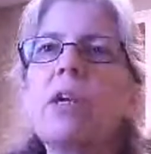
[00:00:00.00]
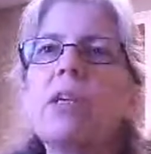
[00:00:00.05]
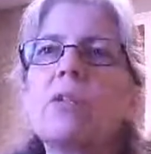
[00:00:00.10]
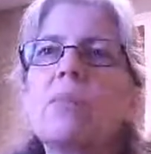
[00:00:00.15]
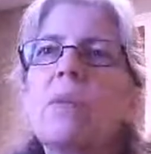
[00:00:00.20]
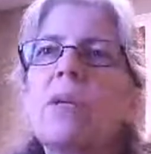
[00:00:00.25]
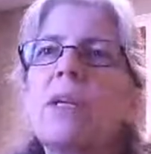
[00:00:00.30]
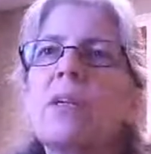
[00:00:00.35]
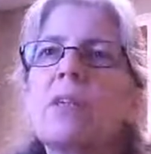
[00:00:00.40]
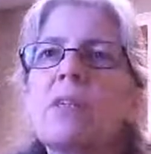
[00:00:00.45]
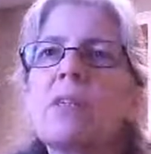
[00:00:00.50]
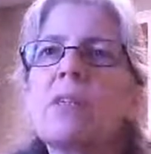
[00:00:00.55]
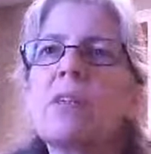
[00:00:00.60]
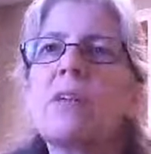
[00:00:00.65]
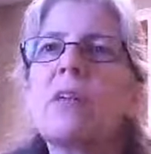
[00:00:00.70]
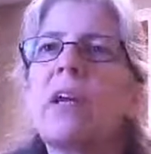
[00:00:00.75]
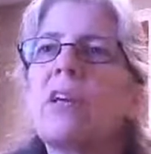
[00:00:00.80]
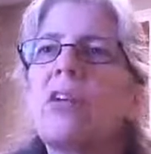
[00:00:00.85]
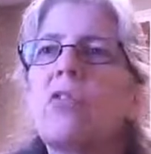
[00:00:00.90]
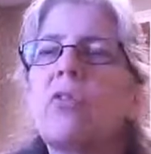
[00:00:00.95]
this phrase
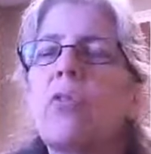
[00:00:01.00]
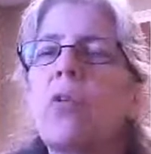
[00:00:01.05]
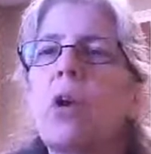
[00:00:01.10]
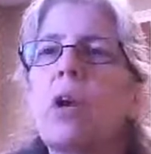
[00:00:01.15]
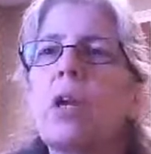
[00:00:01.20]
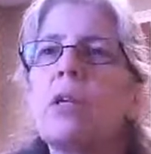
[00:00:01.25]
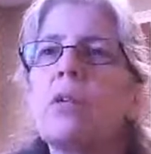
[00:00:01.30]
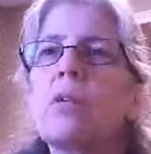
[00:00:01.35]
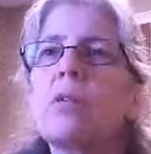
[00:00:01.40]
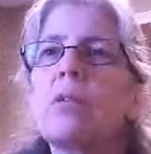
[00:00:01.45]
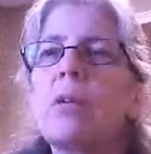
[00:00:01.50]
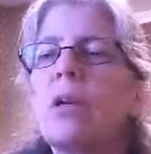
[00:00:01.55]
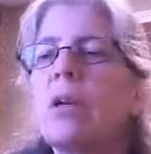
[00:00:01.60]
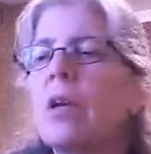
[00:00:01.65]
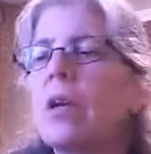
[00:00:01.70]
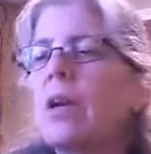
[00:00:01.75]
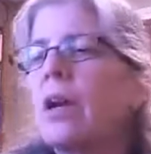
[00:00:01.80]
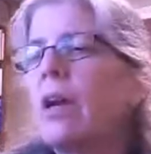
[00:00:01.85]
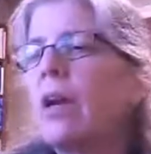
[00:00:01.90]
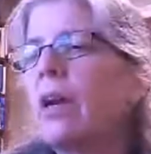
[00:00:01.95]
because it's a nice
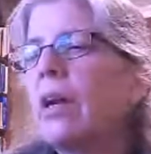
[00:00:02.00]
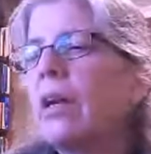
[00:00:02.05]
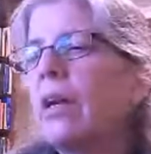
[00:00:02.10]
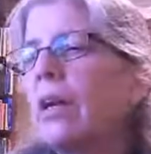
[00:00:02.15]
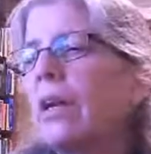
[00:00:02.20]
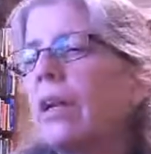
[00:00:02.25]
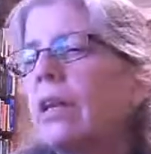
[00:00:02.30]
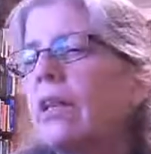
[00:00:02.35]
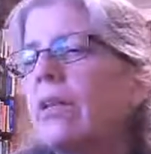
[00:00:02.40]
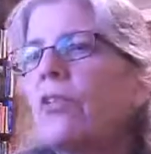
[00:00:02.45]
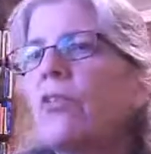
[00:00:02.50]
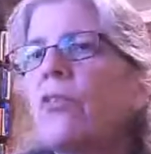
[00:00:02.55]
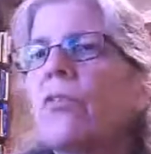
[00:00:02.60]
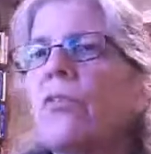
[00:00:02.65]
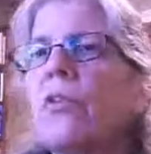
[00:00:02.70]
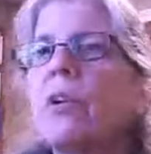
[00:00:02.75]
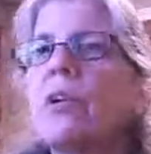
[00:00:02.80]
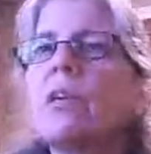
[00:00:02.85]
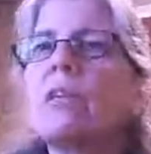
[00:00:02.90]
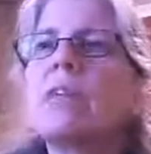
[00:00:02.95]
phrase. I
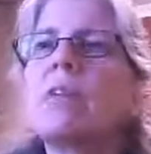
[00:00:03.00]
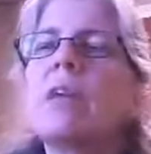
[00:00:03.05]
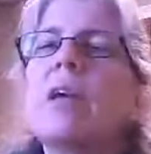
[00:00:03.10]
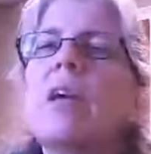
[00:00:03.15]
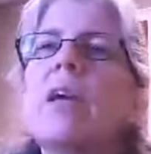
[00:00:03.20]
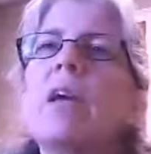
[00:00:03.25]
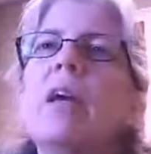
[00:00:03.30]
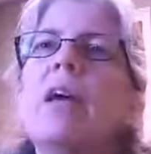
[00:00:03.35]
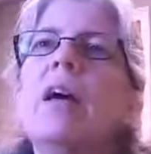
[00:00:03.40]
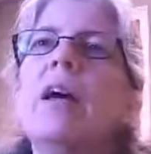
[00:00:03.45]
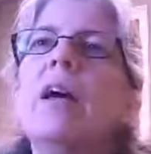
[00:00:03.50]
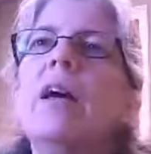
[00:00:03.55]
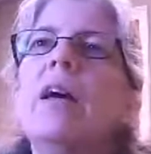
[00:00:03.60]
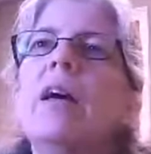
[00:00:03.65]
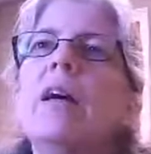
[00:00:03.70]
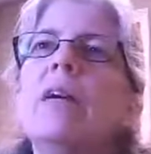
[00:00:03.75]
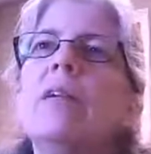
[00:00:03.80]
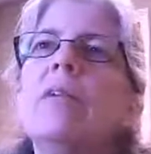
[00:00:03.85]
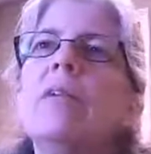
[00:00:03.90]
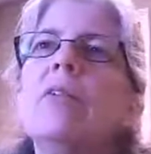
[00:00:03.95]
like this phrase.
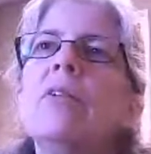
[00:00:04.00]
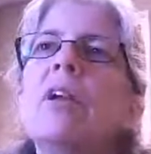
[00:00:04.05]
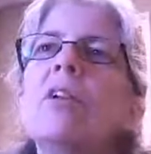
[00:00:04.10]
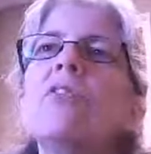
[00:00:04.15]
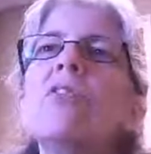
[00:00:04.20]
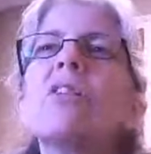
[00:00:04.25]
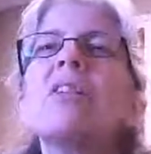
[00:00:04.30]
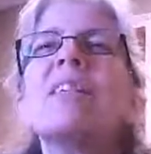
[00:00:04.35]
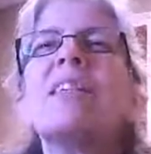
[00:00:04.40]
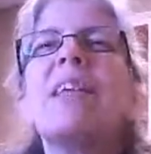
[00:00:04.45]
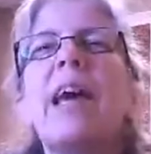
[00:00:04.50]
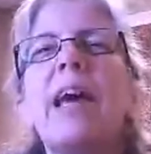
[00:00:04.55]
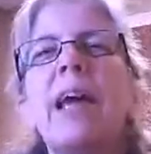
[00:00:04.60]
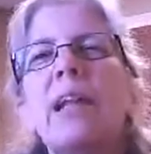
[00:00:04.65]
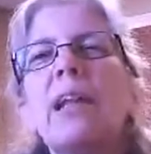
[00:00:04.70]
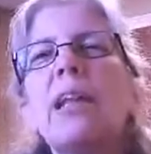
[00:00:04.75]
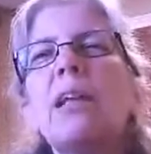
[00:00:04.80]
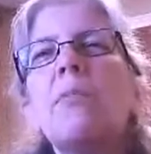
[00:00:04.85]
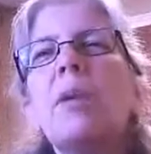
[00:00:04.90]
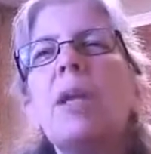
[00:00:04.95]
You're not
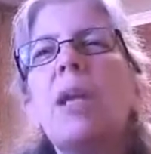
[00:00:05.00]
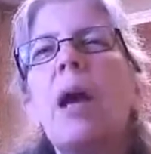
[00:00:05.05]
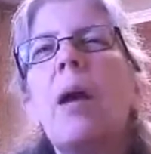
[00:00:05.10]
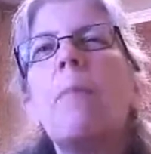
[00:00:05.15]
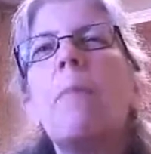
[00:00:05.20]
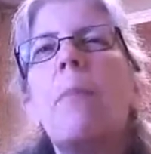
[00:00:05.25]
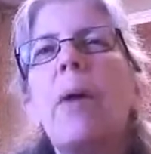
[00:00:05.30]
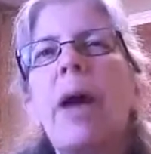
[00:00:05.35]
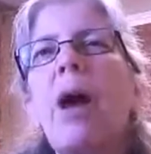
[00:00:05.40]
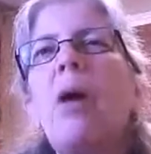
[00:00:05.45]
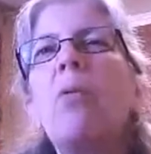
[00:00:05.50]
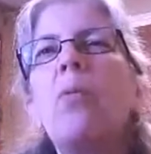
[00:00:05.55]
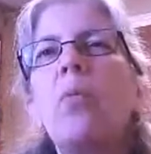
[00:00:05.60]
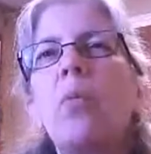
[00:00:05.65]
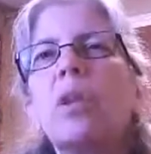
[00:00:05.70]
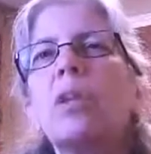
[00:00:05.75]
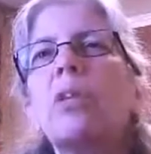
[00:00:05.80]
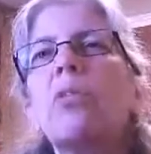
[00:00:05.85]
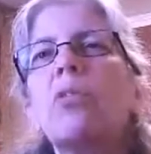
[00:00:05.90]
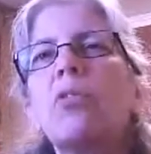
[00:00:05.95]
just telling me
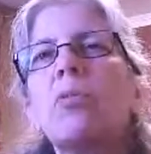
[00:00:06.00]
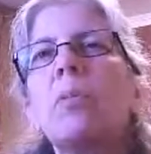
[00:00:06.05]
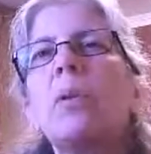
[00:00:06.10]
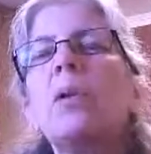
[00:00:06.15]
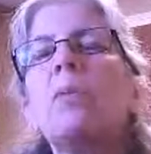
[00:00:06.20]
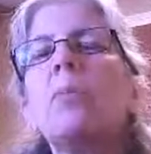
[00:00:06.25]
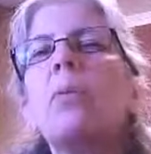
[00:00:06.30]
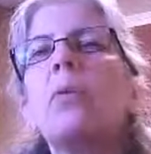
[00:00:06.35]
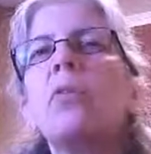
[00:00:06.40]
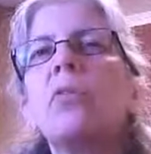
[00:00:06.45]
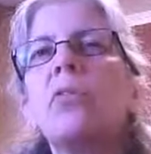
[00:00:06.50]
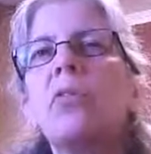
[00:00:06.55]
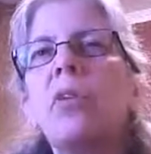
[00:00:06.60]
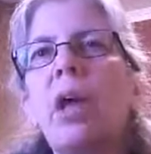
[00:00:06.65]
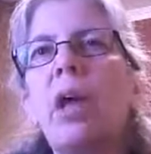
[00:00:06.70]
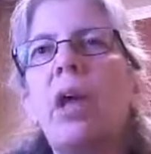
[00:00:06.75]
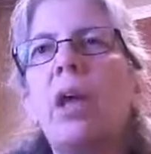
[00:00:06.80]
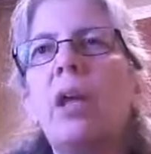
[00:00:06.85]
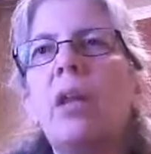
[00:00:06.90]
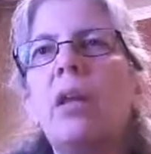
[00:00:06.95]
about what those
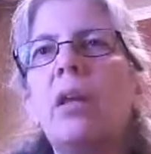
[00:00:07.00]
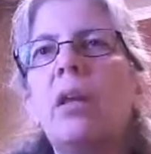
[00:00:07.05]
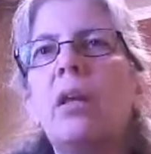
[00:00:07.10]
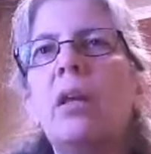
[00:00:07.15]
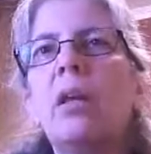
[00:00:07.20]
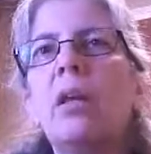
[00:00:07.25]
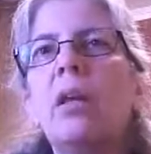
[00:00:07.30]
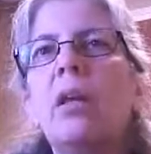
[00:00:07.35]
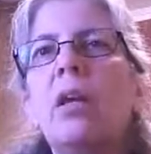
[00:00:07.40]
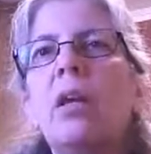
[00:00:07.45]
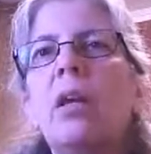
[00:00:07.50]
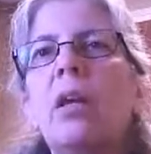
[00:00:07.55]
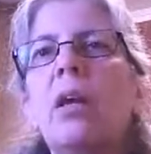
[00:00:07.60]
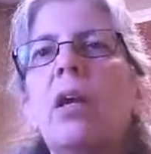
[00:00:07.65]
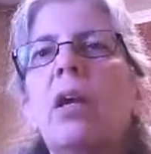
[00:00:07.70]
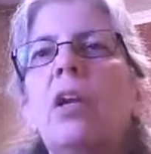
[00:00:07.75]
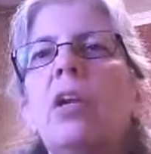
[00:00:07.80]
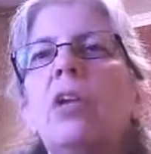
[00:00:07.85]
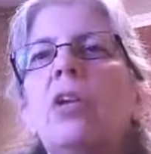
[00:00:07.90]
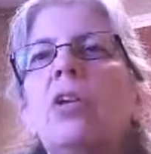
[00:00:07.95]
people said.
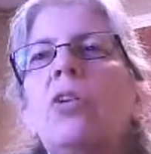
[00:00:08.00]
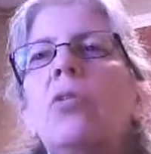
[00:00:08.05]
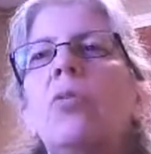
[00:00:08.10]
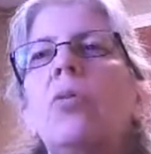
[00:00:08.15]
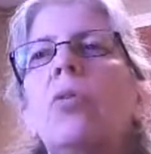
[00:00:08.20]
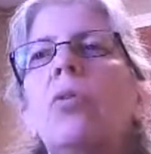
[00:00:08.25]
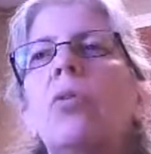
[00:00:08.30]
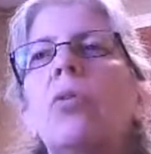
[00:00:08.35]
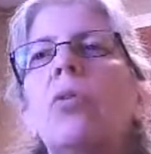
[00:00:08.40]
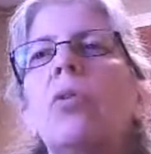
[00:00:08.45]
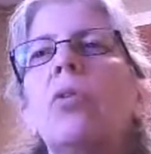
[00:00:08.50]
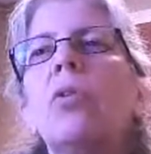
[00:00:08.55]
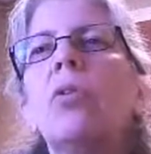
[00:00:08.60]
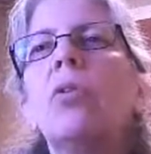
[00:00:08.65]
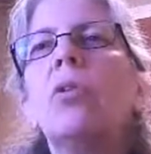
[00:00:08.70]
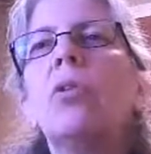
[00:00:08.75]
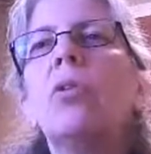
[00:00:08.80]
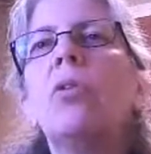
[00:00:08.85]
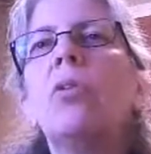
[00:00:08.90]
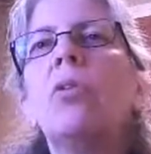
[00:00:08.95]

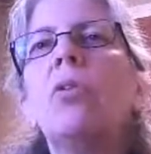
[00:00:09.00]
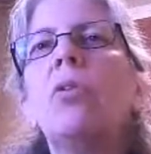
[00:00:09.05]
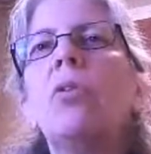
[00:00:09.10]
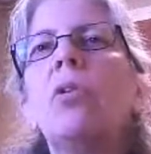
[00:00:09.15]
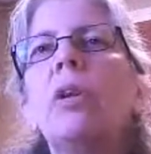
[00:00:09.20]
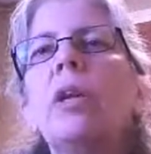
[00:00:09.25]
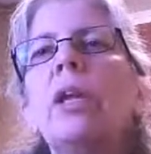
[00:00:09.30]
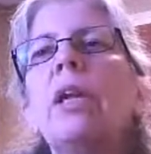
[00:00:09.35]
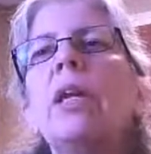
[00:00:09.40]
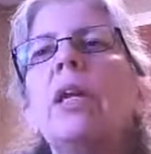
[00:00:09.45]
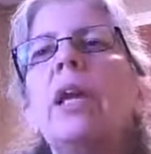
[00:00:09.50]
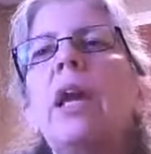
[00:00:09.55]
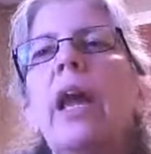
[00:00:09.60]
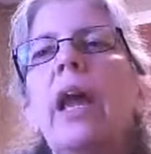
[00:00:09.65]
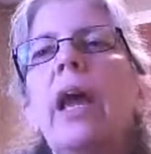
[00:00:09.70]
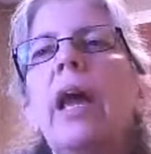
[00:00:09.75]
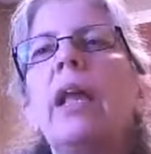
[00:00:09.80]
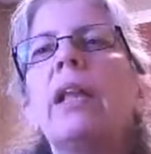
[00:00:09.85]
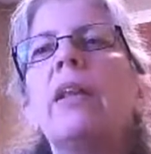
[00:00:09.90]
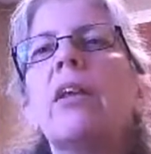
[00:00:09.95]
You're
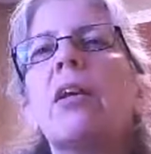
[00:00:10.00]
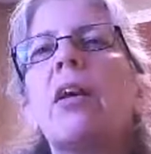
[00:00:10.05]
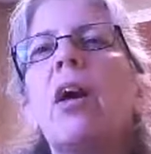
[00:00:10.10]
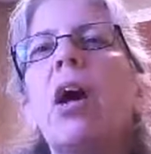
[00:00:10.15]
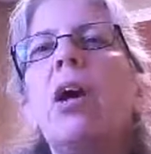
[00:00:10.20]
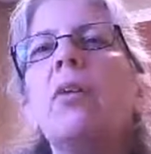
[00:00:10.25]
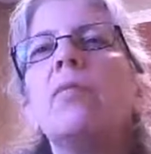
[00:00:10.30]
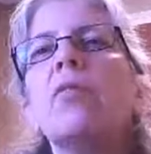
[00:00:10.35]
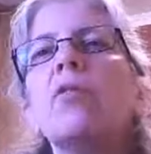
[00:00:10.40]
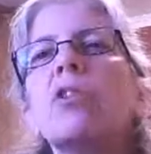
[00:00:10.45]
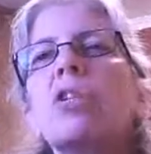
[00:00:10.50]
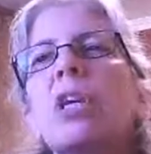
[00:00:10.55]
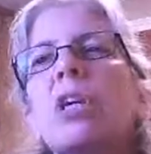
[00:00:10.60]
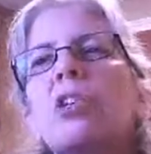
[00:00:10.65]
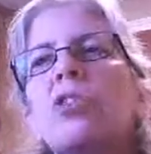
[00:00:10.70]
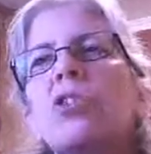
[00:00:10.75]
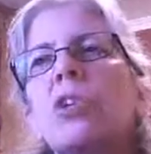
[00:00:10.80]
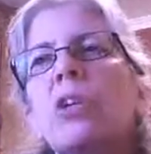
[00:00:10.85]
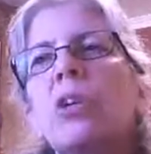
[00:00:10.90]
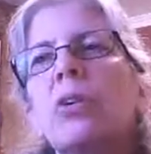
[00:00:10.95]
looking at the
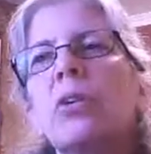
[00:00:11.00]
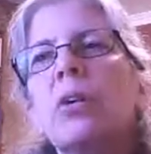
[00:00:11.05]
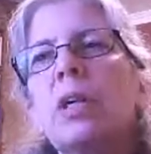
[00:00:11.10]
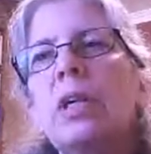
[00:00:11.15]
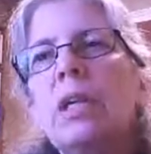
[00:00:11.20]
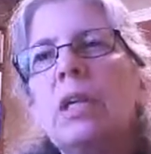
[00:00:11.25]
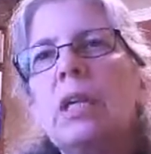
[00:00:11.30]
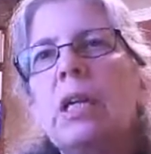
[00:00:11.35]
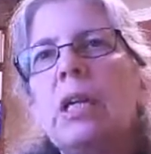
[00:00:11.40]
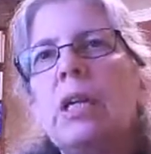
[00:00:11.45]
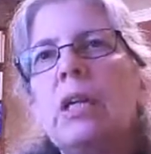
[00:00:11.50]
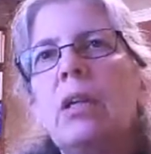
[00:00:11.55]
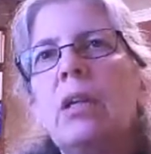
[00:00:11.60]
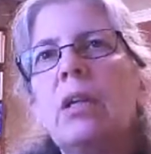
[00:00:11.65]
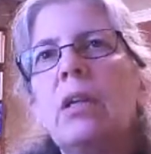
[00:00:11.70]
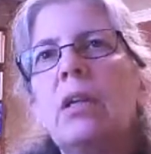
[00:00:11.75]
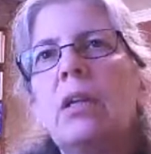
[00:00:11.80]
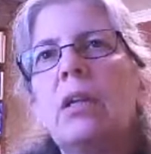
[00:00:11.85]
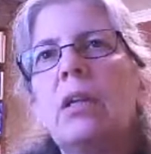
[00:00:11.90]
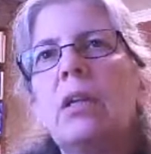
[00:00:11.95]
conversation they're
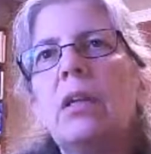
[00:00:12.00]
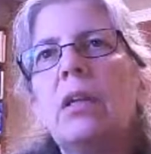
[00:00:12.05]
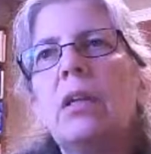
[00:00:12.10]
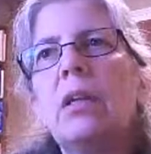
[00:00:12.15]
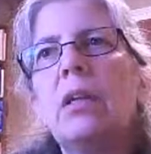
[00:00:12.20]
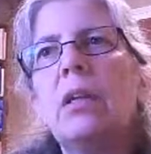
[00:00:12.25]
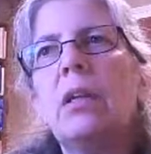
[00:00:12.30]
in,